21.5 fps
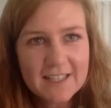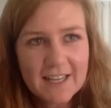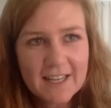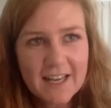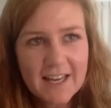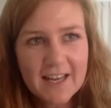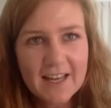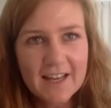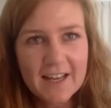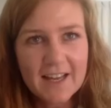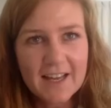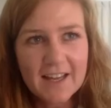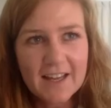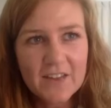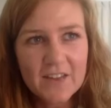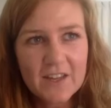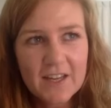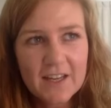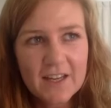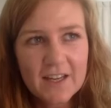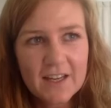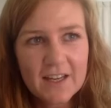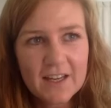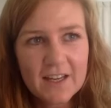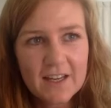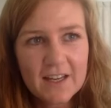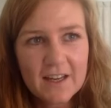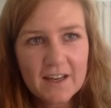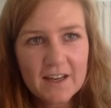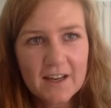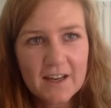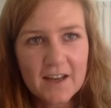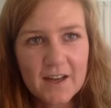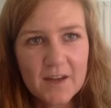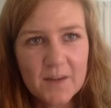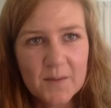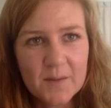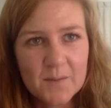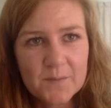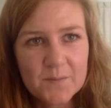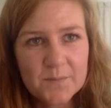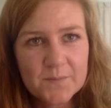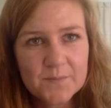yeah, I think
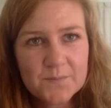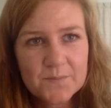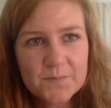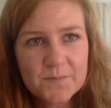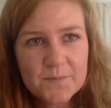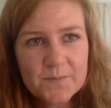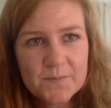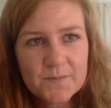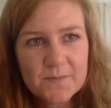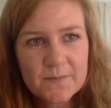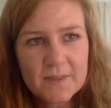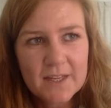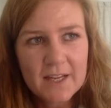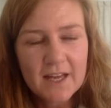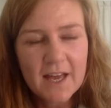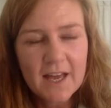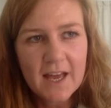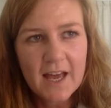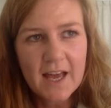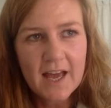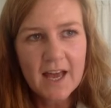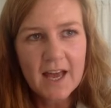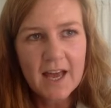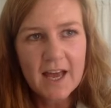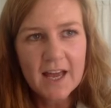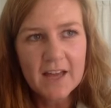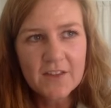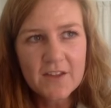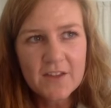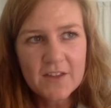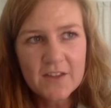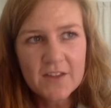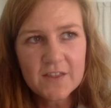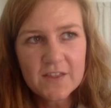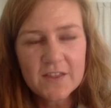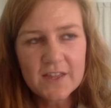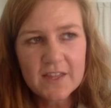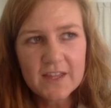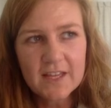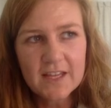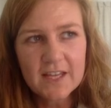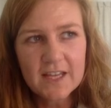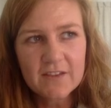um, I think that
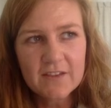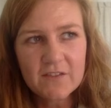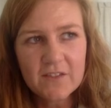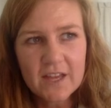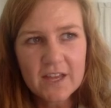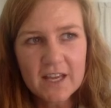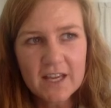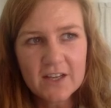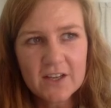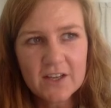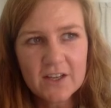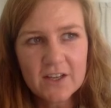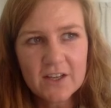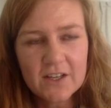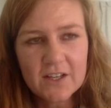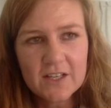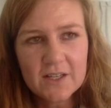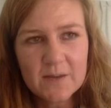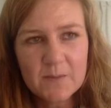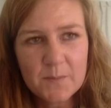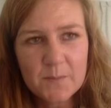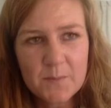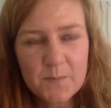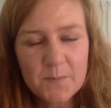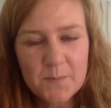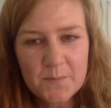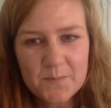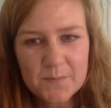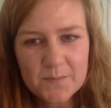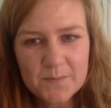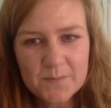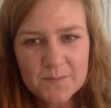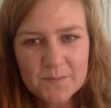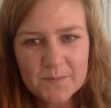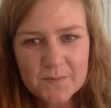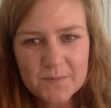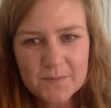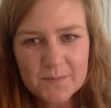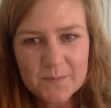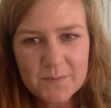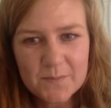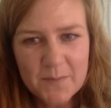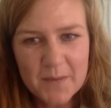if they could
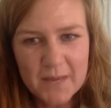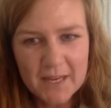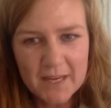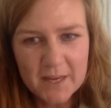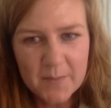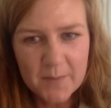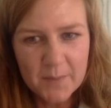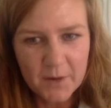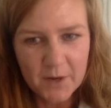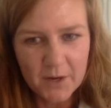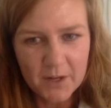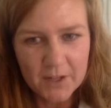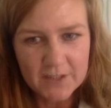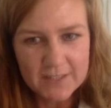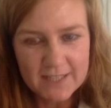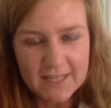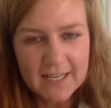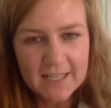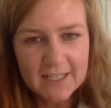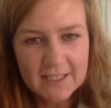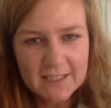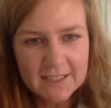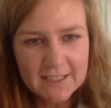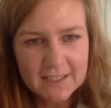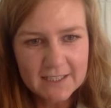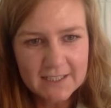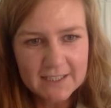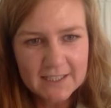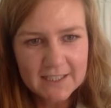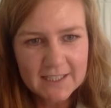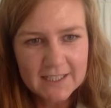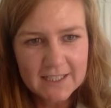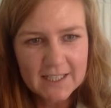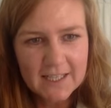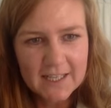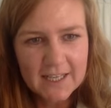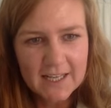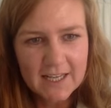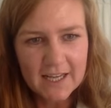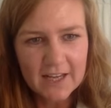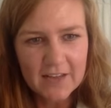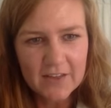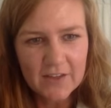pick a person
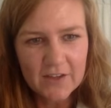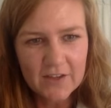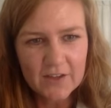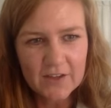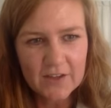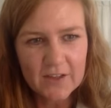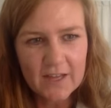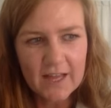in their